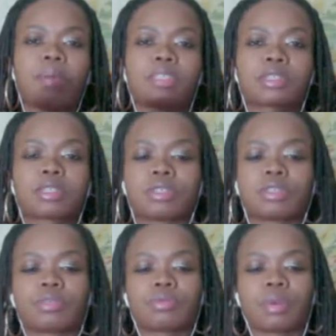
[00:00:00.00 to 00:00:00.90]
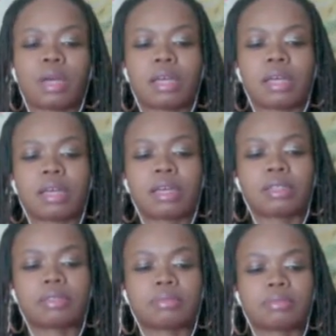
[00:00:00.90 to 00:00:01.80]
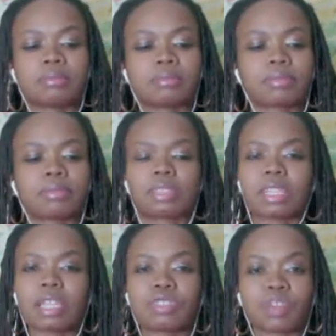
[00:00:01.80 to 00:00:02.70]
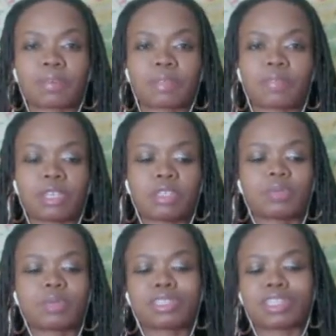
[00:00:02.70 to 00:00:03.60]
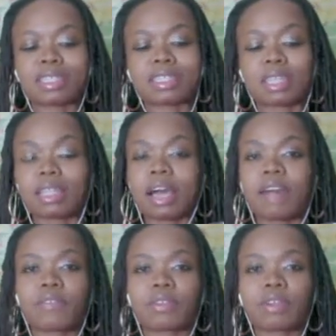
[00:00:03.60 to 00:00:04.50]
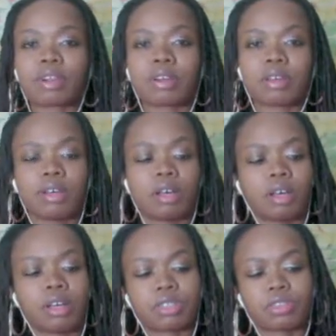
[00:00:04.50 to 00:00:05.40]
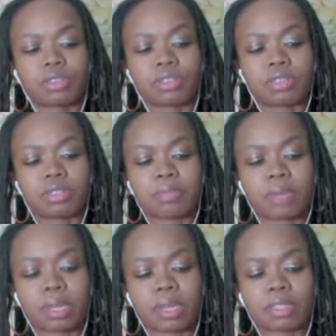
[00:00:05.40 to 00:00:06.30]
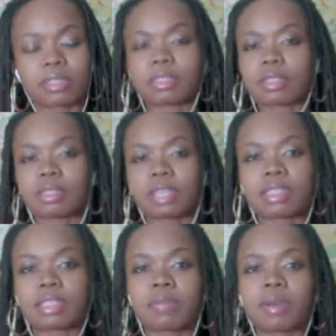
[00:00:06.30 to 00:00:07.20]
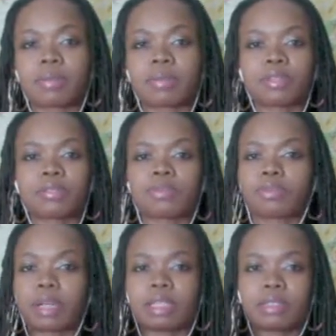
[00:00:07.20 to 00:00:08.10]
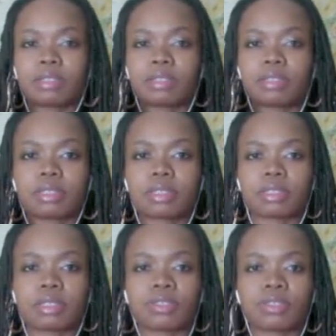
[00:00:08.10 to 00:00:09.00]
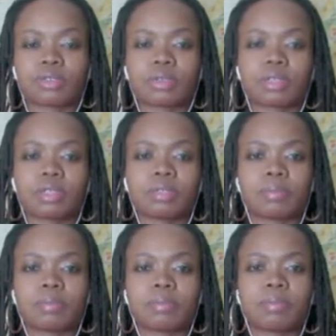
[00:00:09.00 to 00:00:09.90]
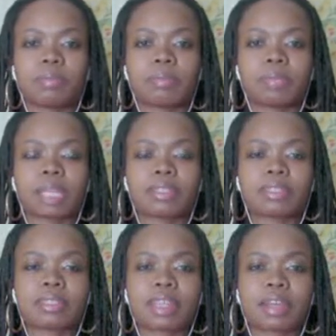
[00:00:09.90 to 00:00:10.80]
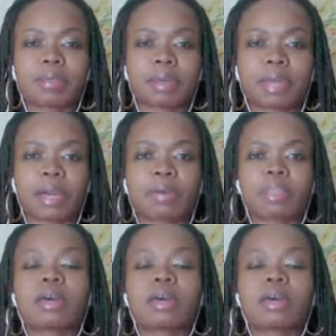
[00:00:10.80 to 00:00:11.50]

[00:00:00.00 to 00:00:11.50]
just gonna do 9 drops of each, which isn't a lot for a jar this big. That's the amount I'm gonna use for my little essential oil blends that I'm coming out with.